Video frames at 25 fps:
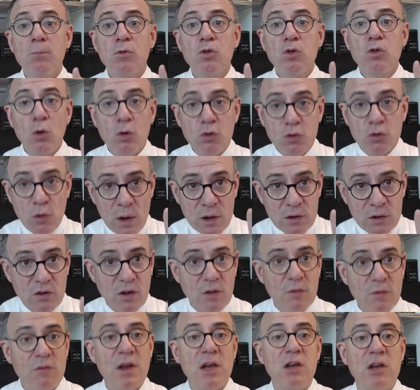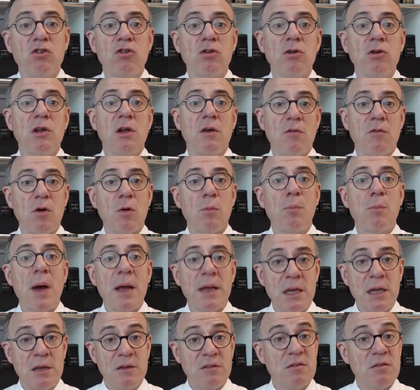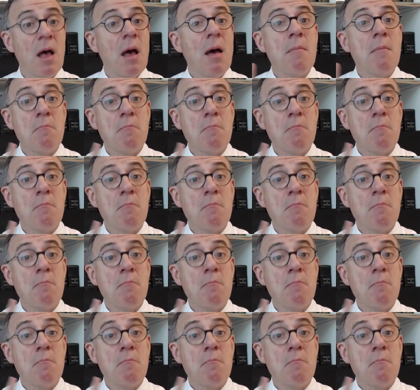to the intervention developed by his